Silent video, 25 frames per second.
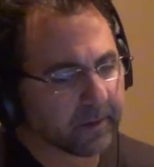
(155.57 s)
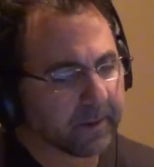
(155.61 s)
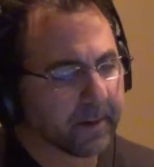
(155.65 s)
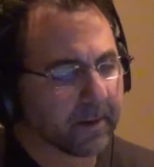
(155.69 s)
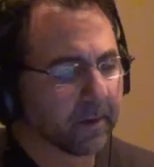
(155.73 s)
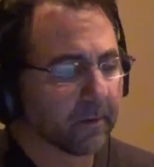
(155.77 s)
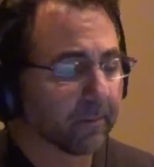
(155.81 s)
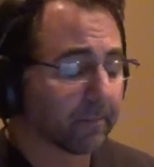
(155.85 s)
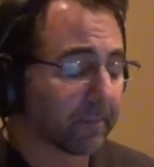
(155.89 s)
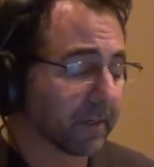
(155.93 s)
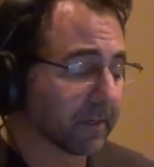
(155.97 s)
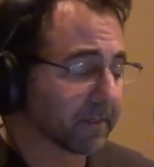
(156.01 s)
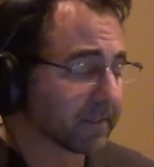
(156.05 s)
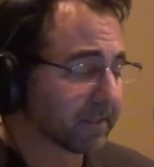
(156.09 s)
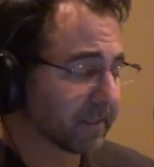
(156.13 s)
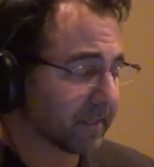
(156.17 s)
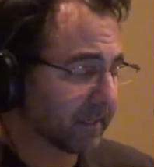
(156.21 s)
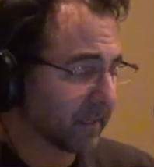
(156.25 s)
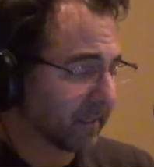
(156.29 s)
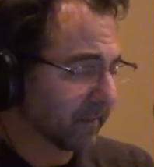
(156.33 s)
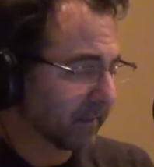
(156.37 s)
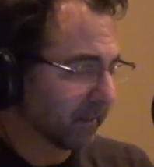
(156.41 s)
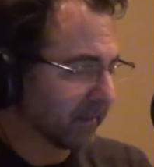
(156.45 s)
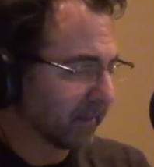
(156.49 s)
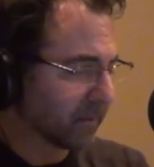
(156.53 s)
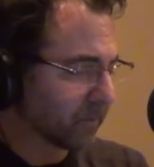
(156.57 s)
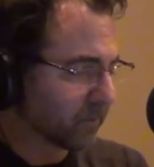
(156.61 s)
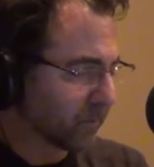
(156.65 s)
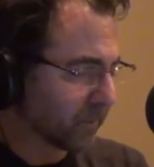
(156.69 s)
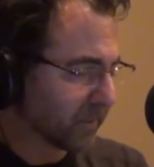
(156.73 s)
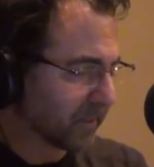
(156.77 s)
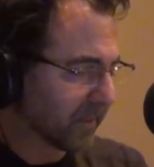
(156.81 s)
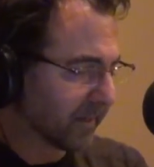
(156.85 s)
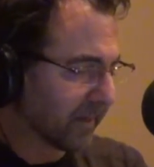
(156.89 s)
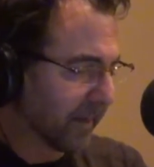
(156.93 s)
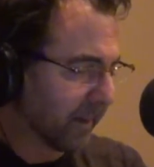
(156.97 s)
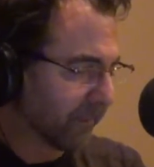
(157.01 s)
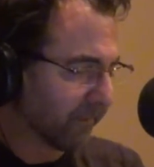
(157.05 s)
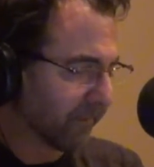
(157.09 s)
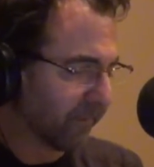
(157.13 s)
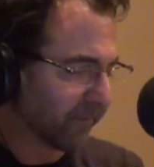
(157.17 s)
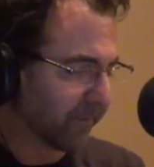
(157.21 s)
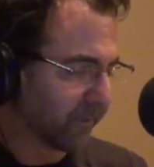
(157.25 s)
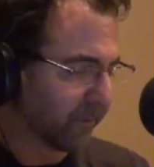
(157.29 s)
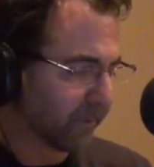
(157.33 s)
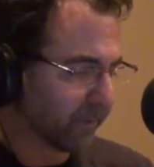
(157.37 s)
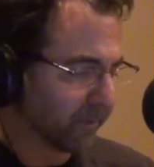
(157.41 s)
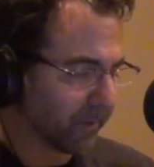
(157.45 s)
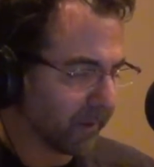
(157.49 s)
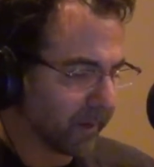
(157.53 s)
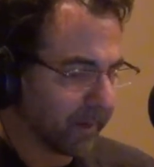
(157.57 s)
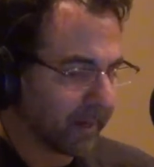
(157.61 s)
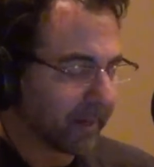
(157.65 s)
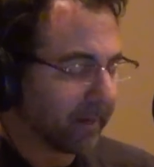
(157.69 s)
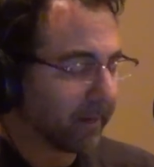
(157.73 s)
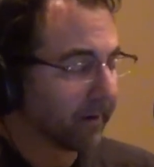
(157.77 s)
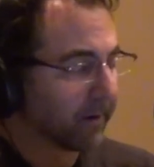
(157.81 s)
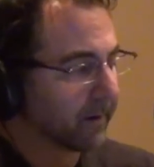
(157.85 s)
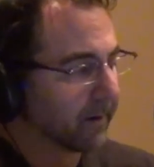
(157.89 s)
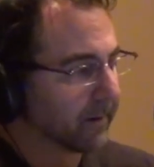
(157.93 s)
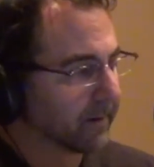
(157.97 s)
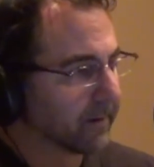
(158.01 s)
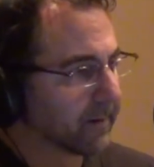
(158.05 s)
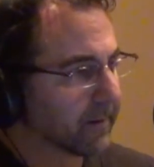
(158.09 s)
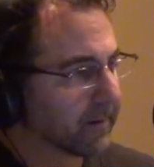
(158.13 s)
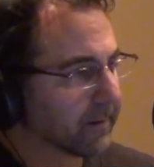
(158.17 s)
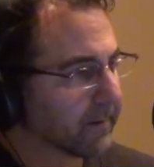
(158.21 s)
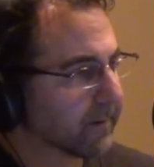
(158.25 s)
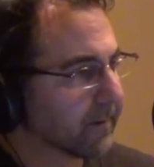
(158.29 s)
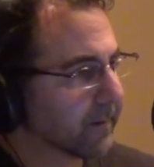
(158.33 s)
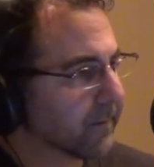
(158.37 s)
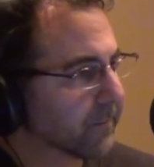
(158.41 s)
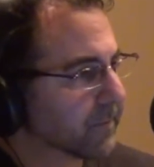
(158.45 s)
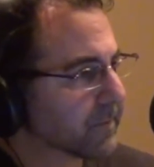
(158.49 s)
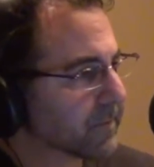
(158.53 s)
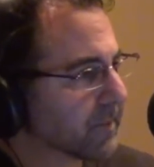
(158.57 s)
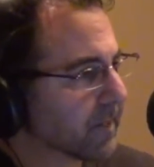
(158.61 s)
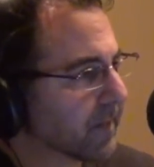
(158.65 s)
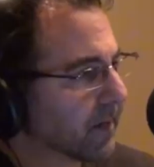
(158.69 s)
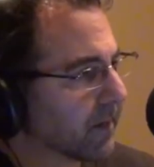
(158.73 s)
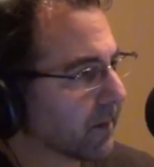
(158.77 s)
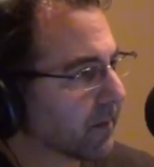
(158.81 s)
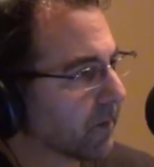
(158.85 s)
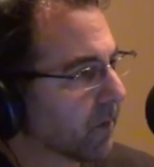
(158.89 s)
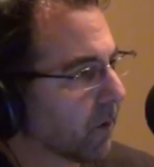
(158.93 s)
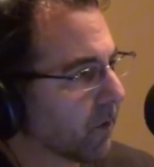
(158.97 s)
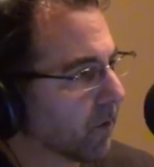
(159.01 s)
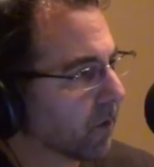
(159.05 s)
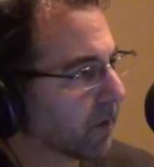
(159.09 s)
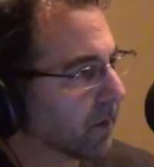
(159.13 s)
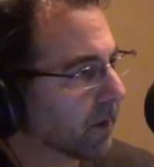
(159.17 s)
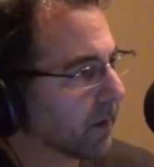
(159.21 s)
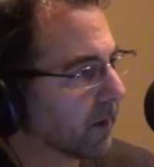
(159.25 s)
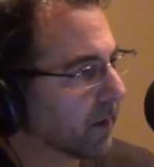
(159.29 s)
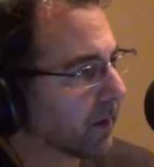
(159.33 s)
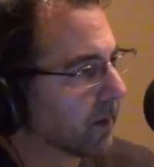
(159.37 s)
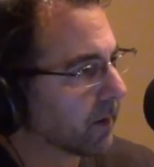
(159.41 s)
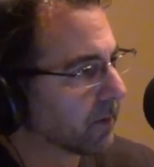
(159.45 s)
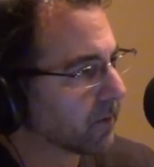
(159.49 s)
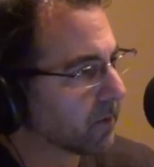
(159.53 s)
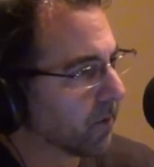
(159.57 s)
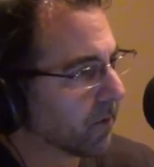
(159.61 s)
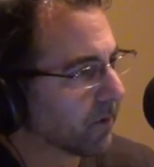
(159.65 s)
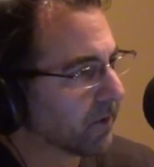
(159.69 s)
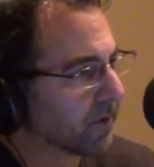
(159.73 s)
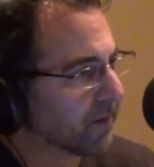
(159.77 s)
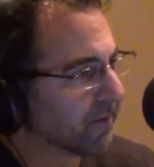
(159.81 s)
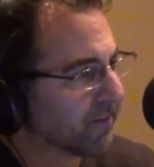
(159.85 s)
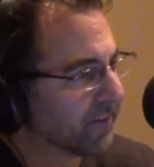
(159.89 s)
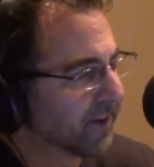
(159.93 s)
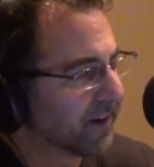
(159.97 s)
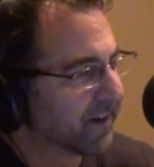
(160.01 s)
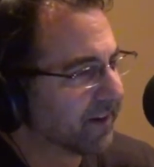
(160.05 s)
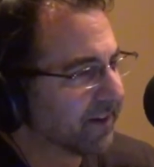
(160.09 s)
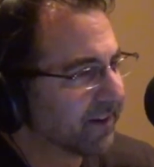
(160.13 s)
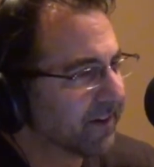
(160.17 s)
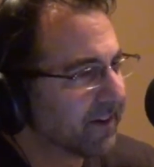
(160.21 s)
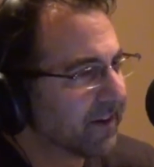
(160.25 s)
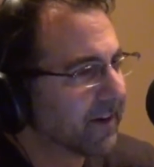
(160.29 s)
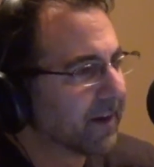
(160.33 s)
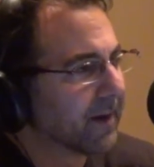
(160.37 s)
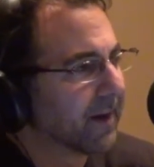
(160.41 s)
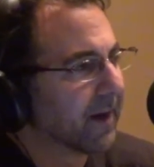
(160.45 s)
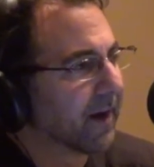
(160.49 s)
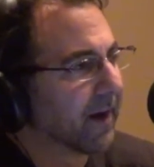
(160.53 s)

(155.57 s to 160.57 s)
Now, I'm not saying that this was the type of food, again, that was in the uh, Garden of Eden,